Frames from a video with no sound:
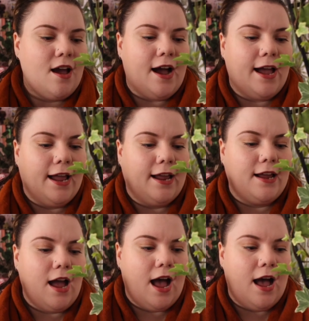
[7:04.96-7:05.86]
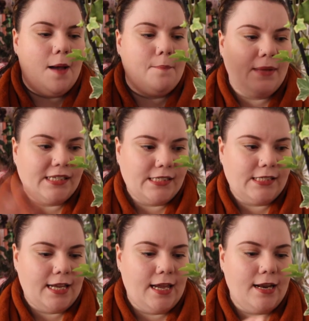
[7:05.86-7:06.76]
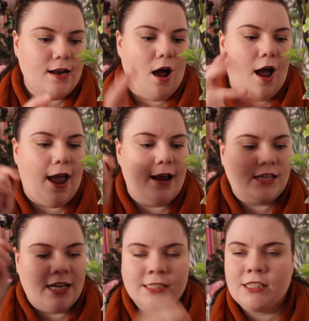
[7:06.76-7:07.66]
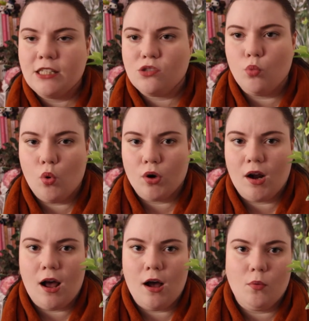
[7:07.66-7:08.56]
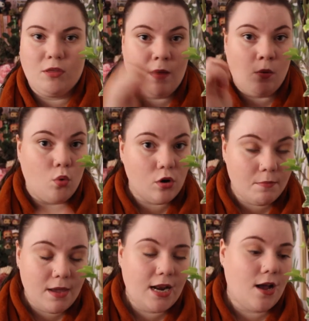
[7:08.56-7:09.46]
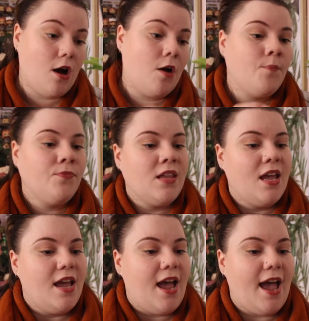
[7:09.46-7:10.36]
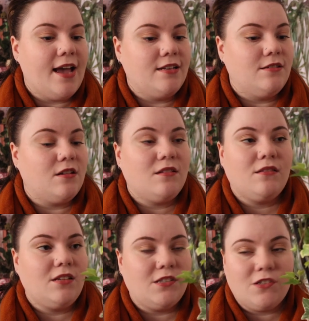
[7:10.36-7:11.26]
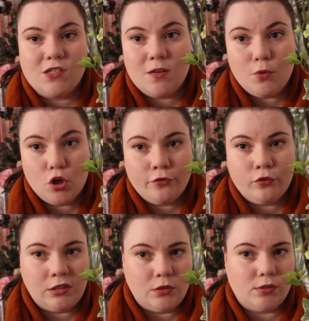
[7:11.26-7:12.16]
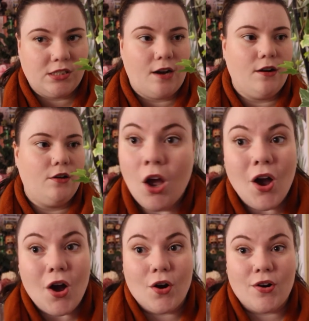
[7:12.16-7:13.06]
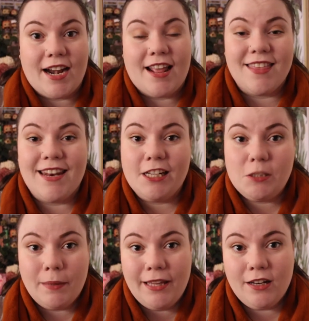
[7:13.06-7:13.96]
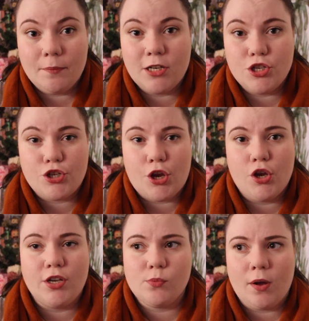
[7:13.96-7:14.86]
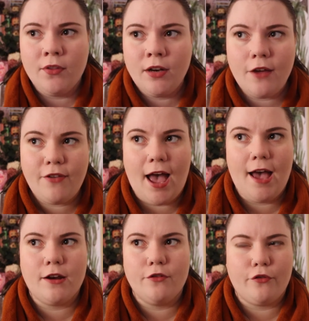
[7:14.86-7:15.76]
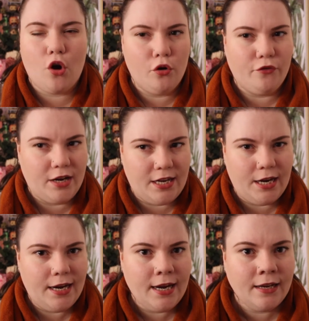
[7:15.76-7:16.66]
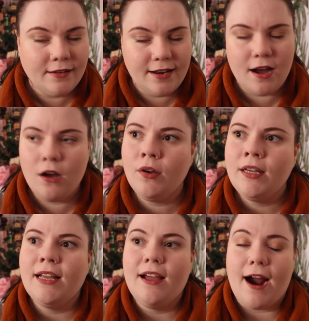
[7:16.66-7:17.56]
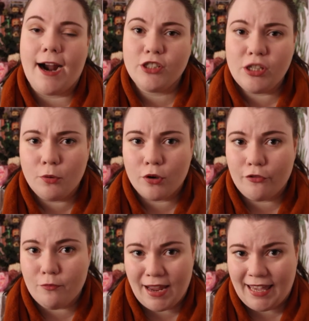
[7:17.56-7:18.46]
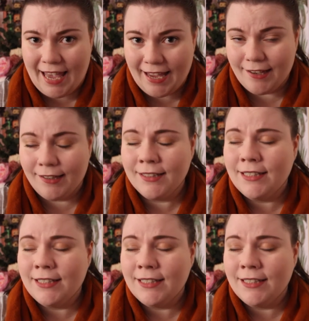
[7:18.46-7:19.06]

I missed it. I tested its water with my water meter, and this is just a beautiful little stunner. Alrighty, the next plant that I'm going to show you is one that I've had for over a year now. I actually bought it from IKEA.